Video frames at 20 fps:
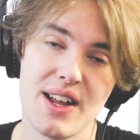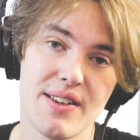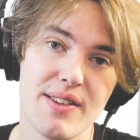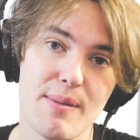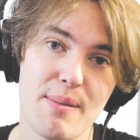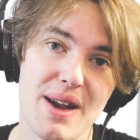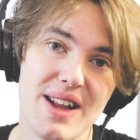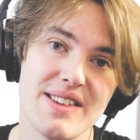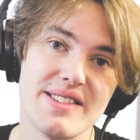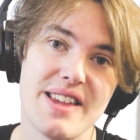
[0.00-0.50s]
The
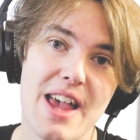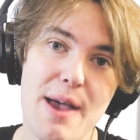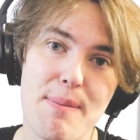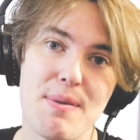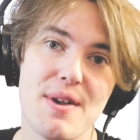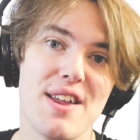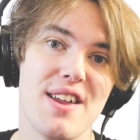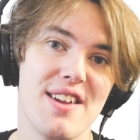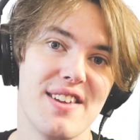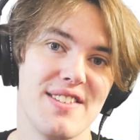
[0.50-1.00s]
man's
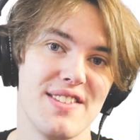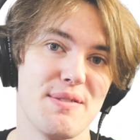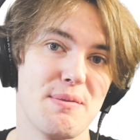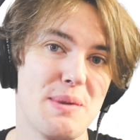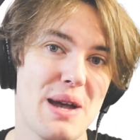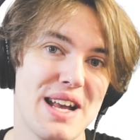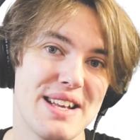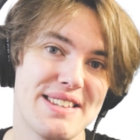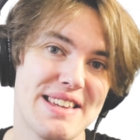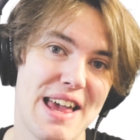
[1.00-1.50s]
happy. The
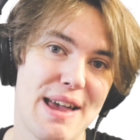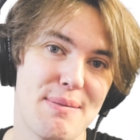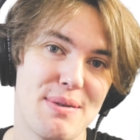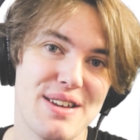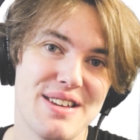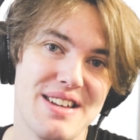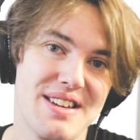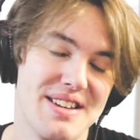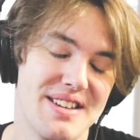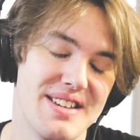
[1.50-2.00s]
man's
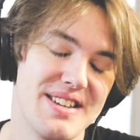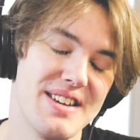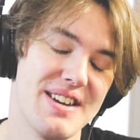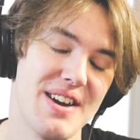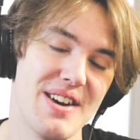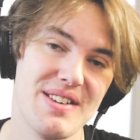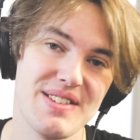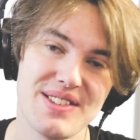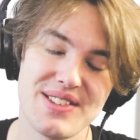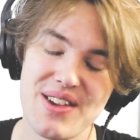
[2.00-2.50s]
happy you
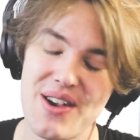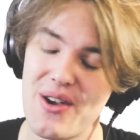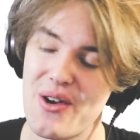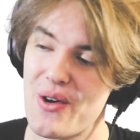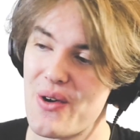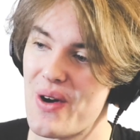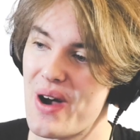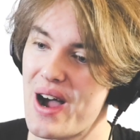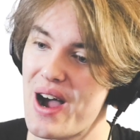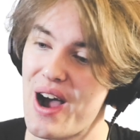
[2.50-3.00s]
know
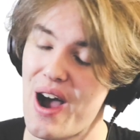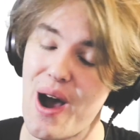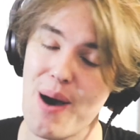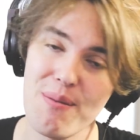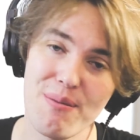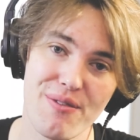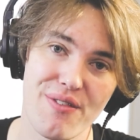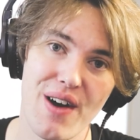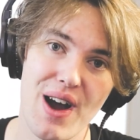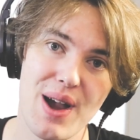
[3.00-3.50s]
so uh,
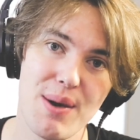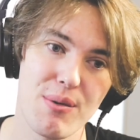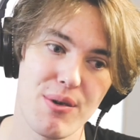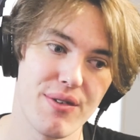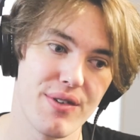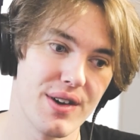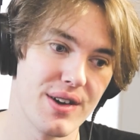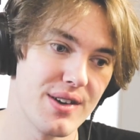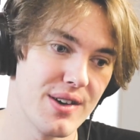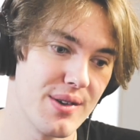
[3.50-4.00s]
i'm fine
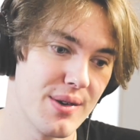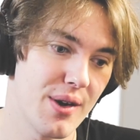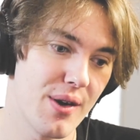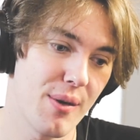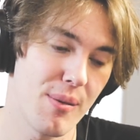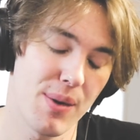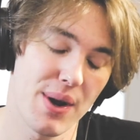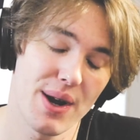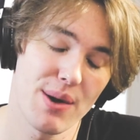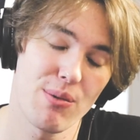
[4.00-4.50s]
with it
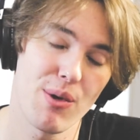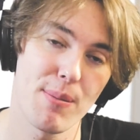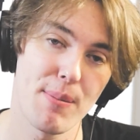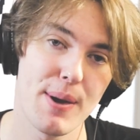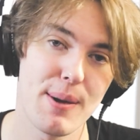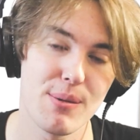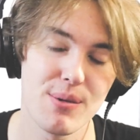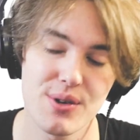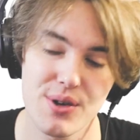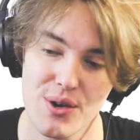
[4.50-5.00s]
no matter what
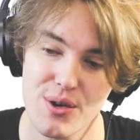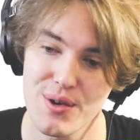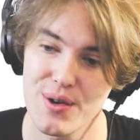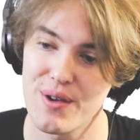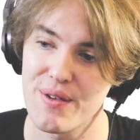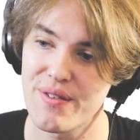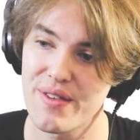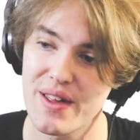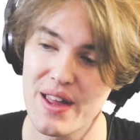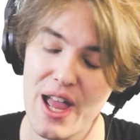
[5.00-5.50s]
people do
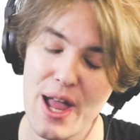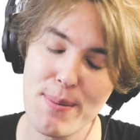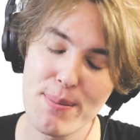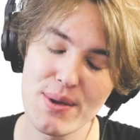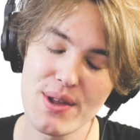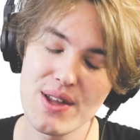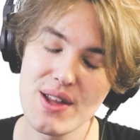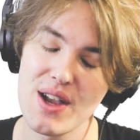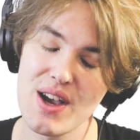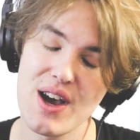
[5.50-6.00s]
if they're
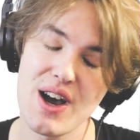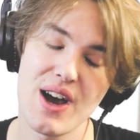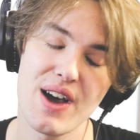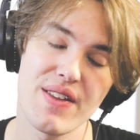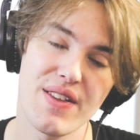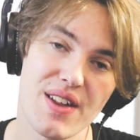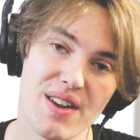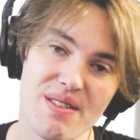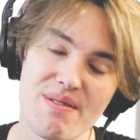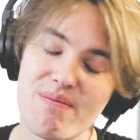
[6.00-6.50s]
happy uh,
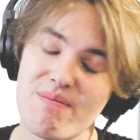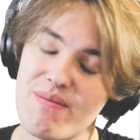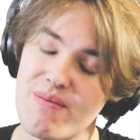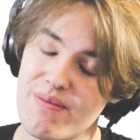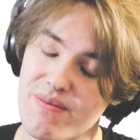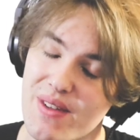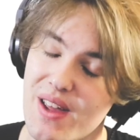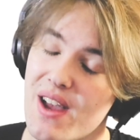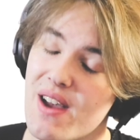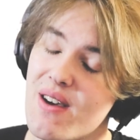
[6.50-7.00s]
then
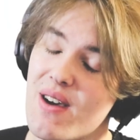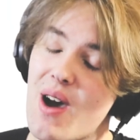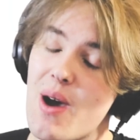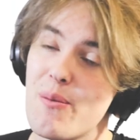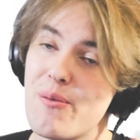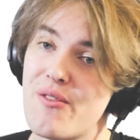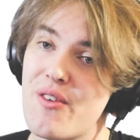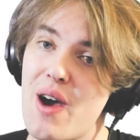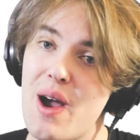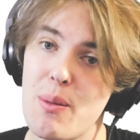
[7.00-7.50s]
yeah
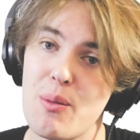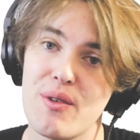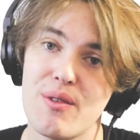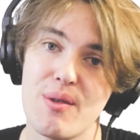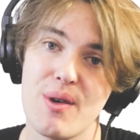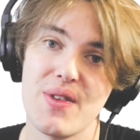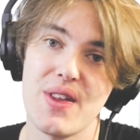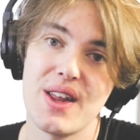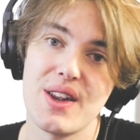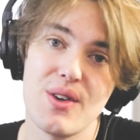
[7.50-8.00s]
i'm fine with
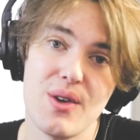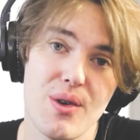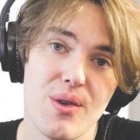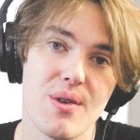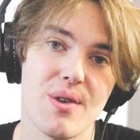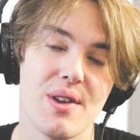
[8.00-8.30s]
what they do